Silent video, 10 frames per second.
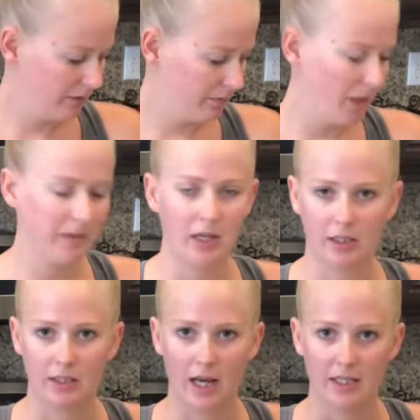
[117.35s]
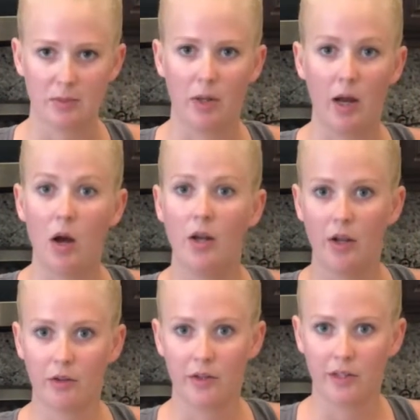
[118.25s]
maybe not the last, but
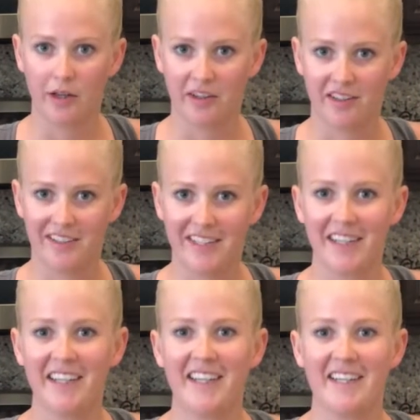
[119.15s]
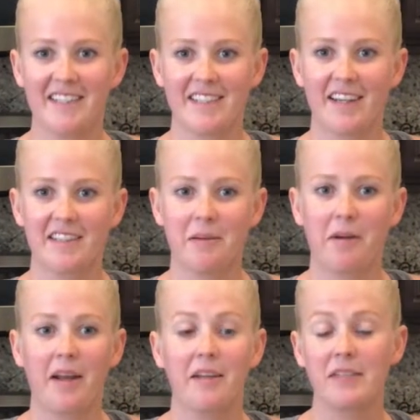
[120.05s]
another thing that you're gonna need is some
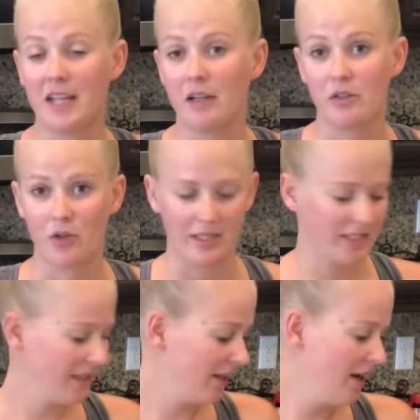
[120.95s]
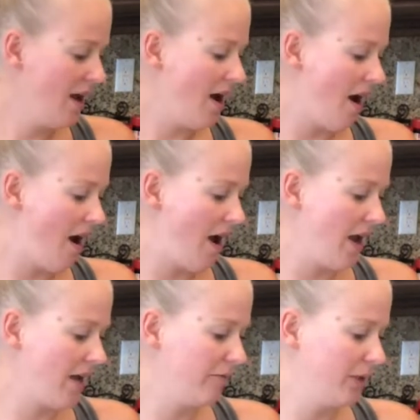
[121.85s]
kind of Italian dressing. I
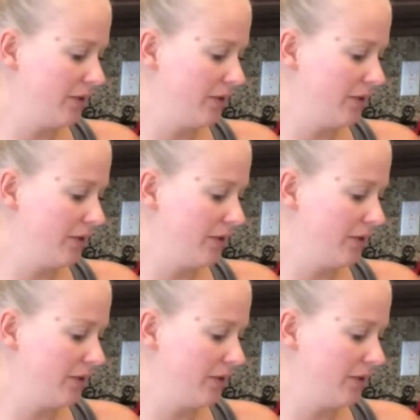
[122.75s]
have been